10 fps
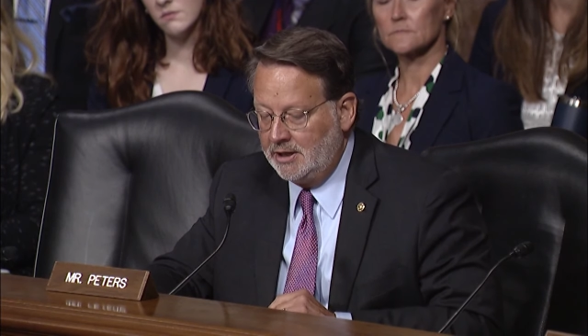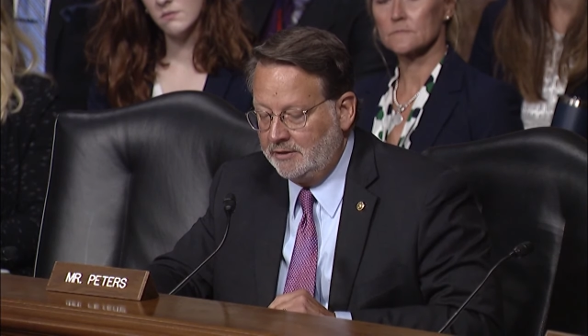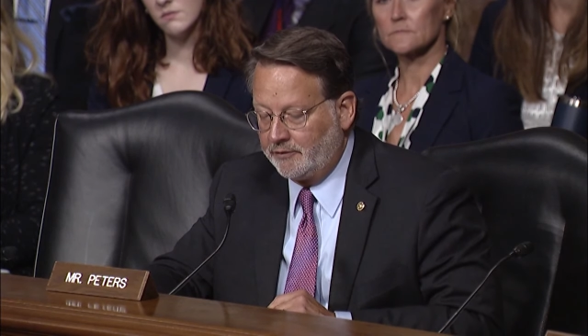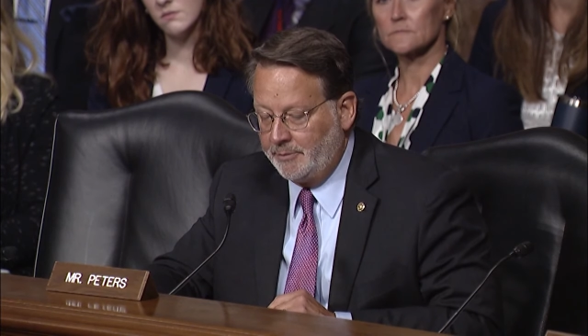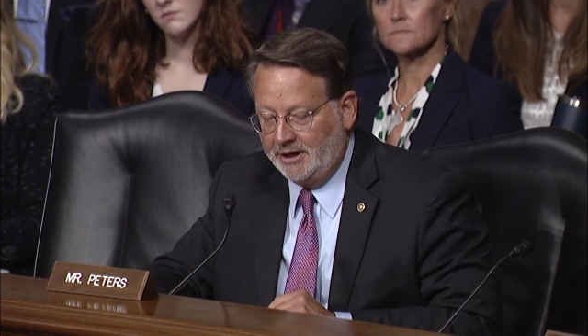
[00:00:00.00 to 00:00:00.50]

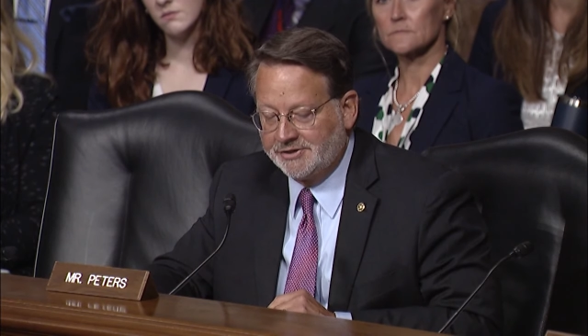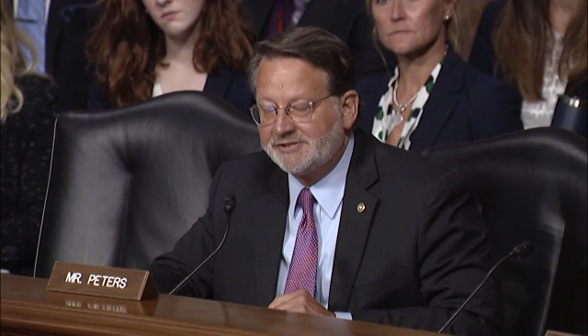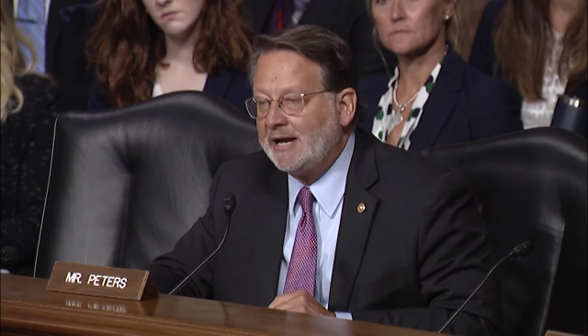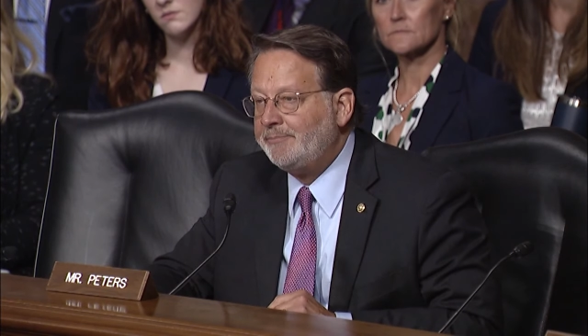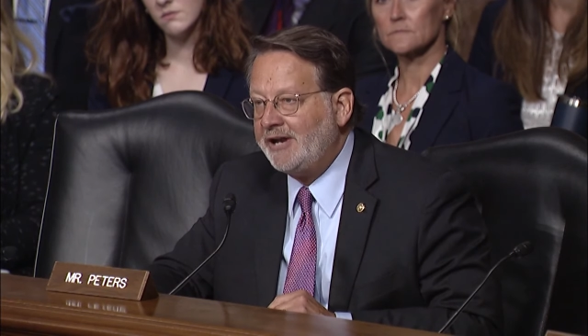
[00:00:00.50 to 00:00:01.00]
for me to
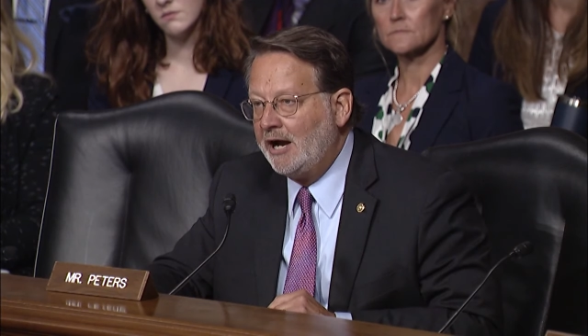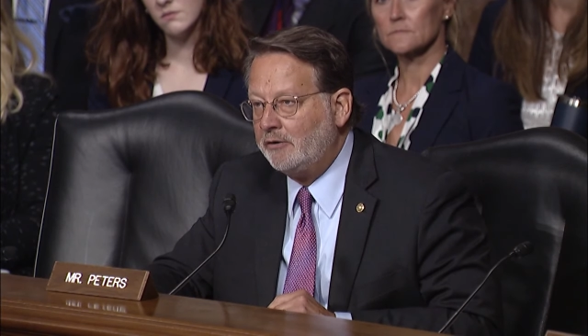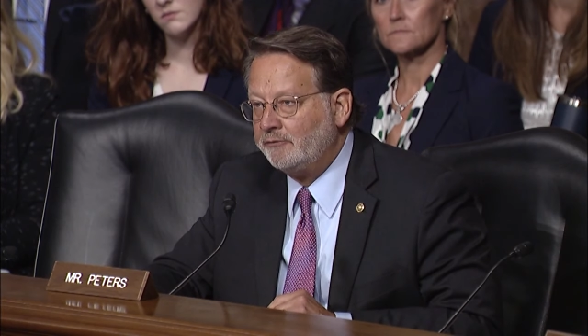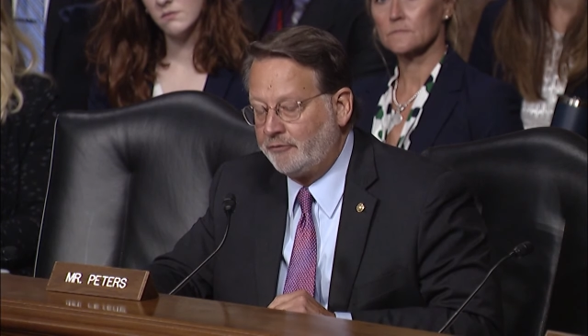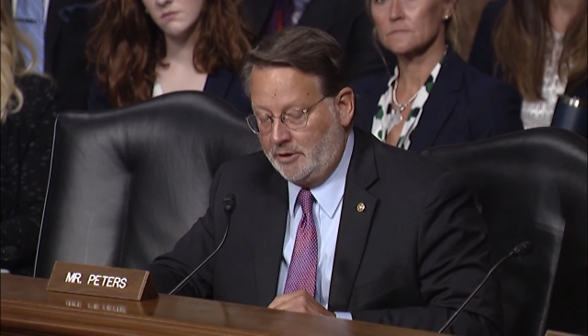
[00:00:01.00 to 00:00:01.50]
step
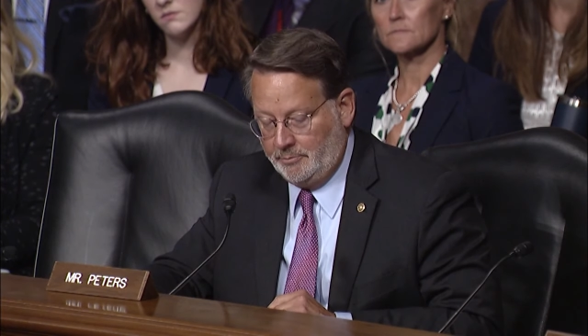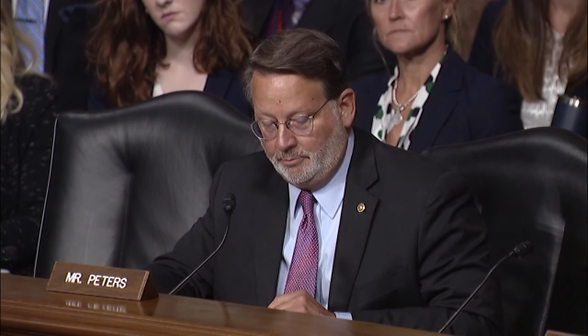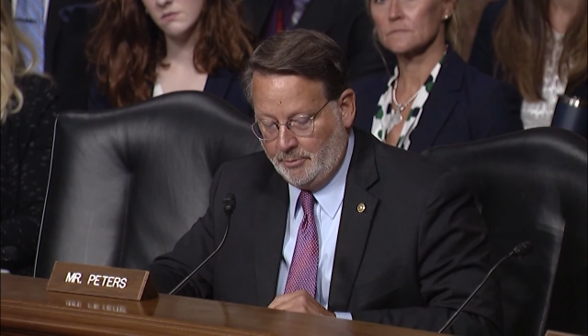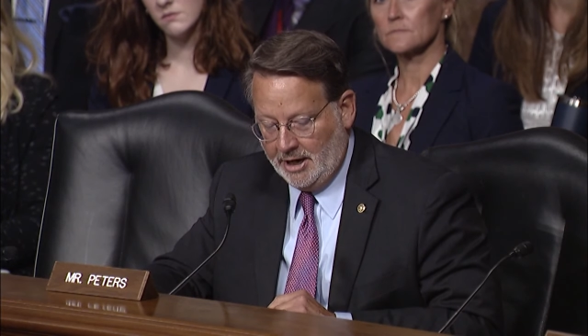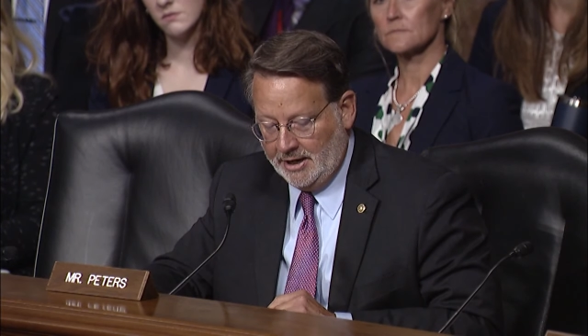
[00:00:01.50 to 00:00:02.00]
down
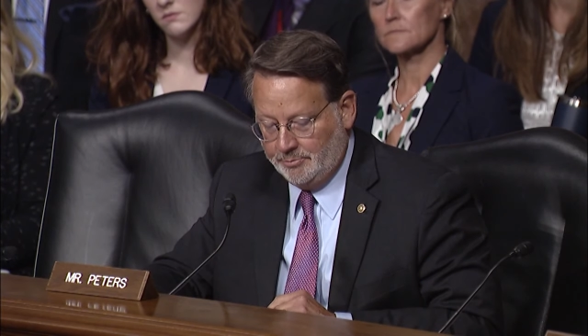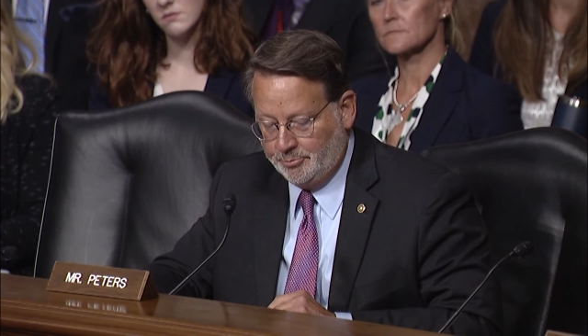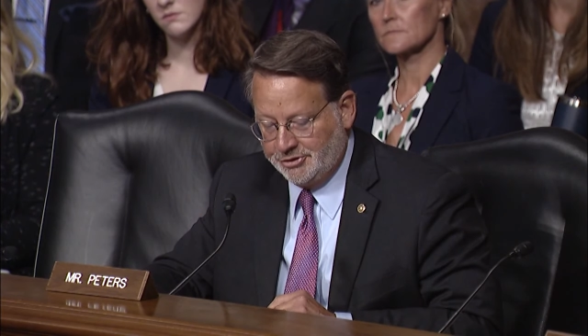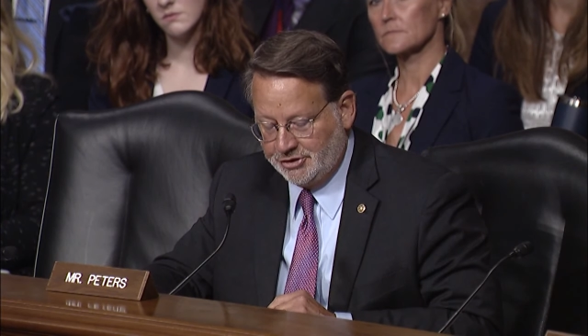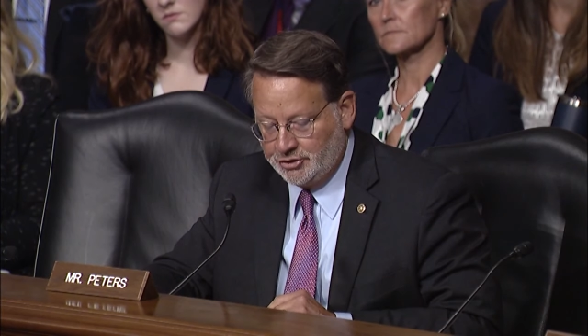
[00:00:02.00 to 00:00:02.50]
from my
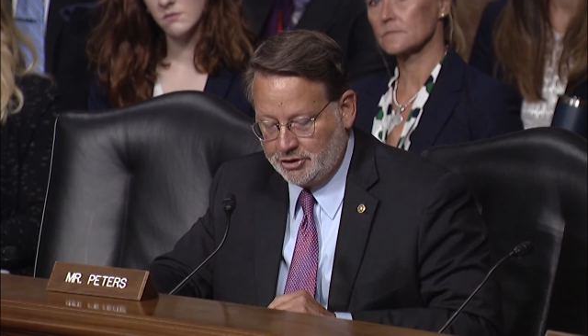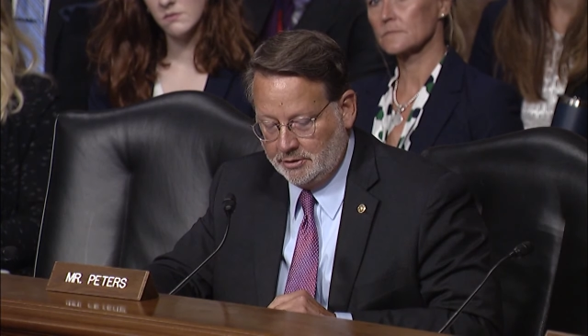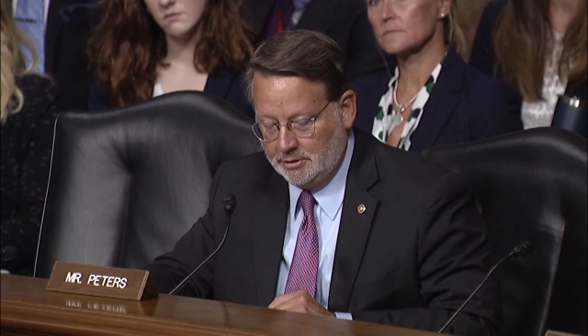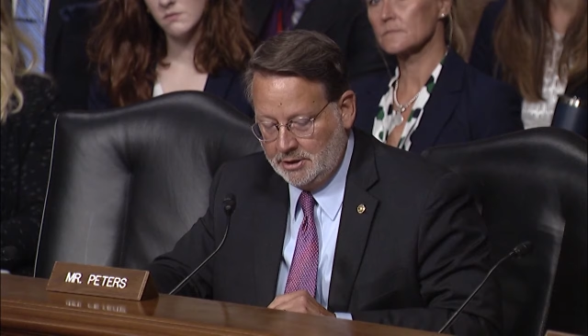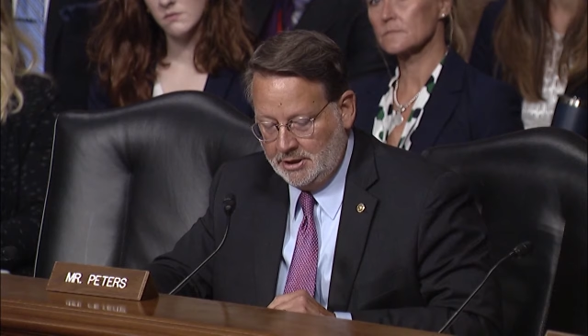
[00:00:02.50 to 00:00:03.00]
position.